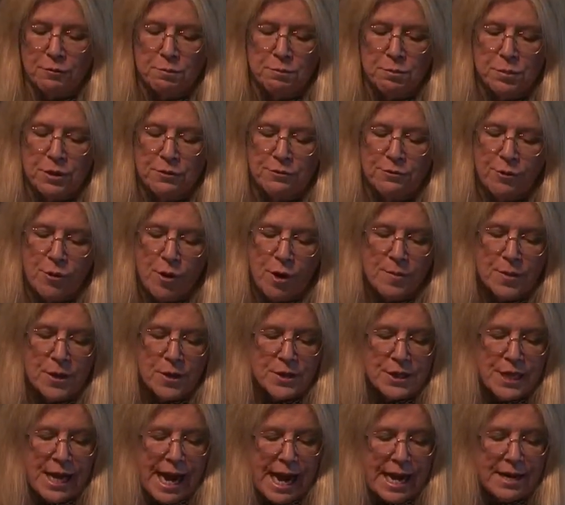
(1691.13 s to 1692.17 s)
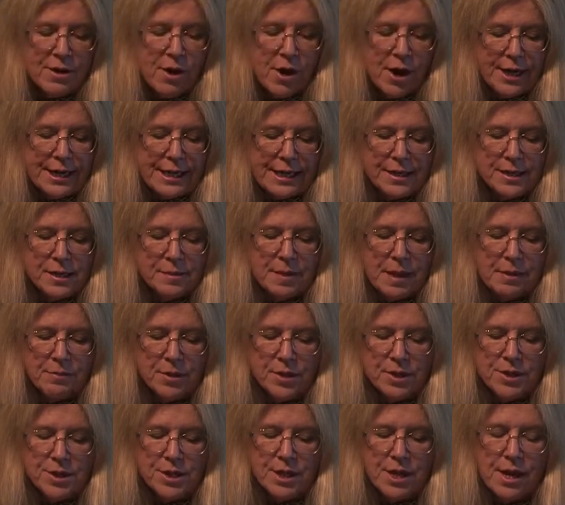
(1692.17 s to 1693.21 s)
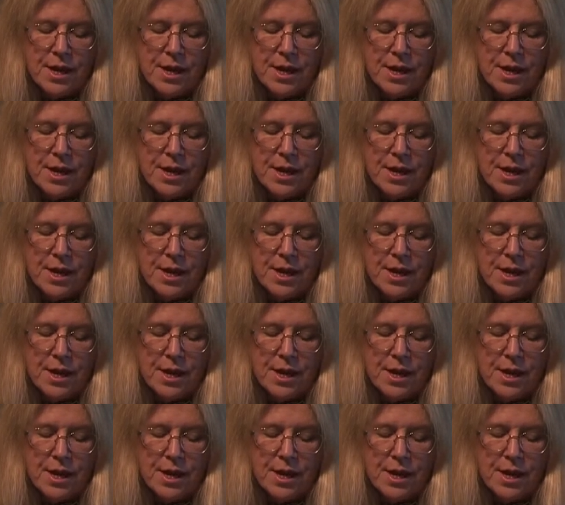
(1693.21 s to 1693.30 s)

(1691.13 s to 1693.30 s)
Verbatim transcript: performers and audience members